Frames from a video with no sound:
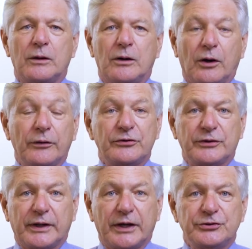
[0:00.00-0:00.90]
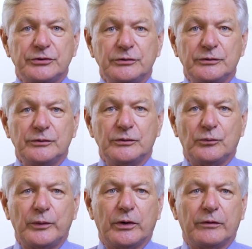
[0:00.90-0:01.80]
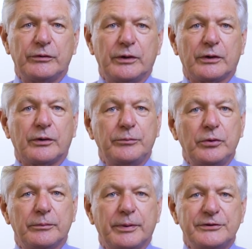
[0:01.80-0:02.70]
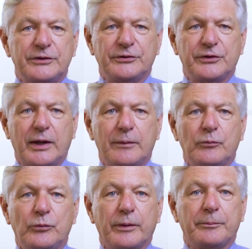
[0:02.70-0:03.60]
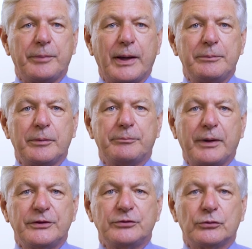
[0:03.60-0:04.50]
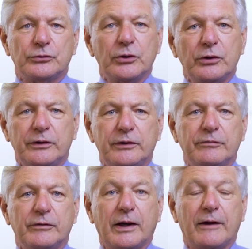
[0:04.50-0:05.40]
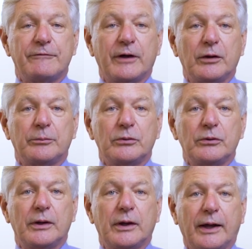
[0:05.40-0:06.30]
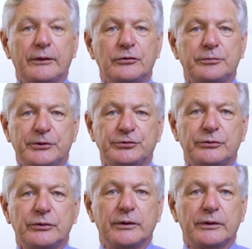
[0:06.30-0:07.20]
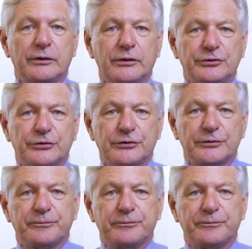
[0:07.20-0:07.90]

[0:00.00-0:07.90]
On this occasion, we offered a computer-based exam with a paper-based alternative available under special conditions.